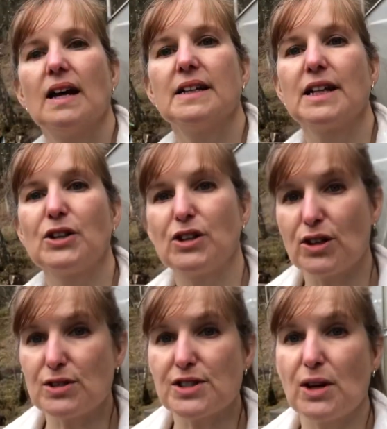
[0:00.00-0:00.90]
Now you can
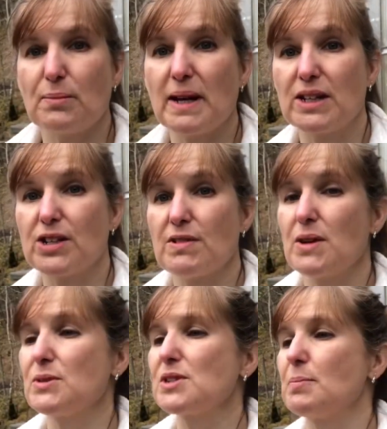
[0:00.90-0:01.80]
also make your
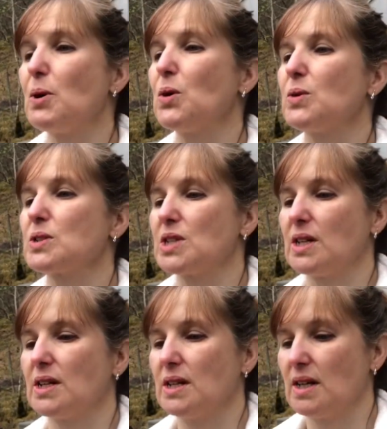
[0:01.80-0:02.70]
own support.
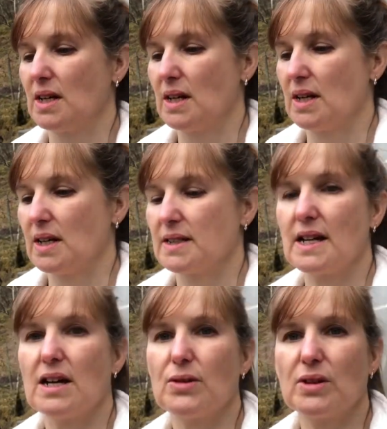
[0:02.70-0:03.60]

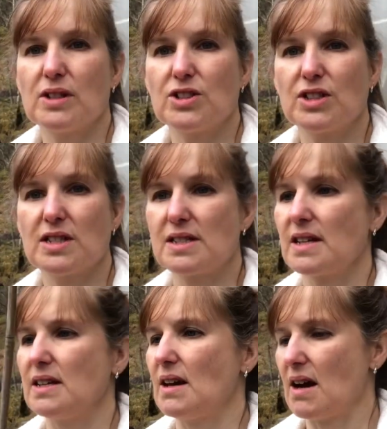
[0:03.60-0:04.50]
Now, as you can
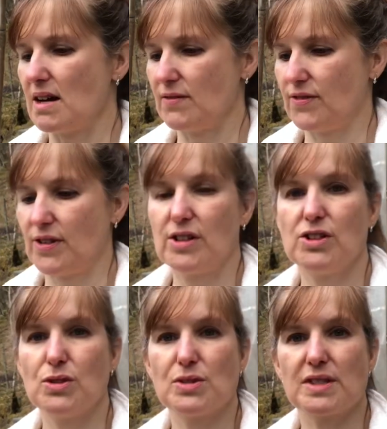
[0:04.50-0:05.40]
see, I've
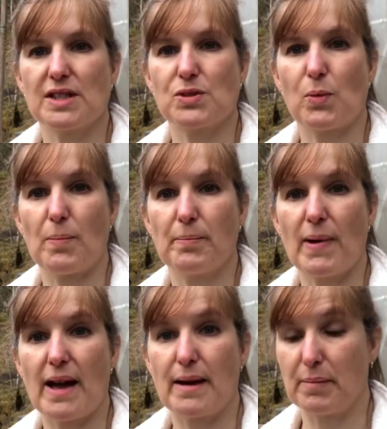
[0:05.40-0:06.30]
used this one
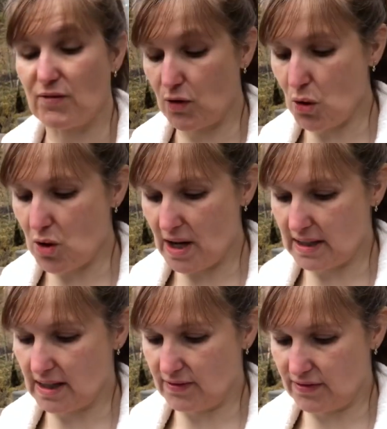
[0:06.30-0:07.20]
before, and
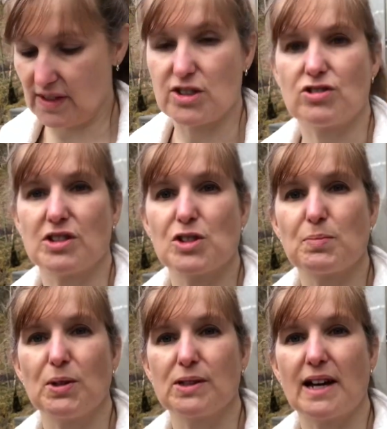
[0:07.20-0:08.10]
I've literally just
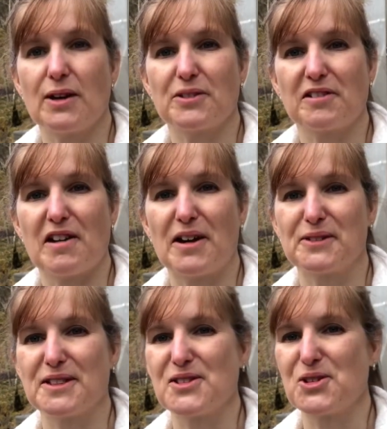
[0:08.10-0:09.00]
pulled it out the
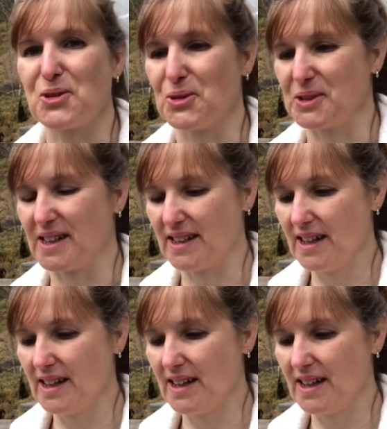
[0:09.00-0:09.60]
ground and stored it.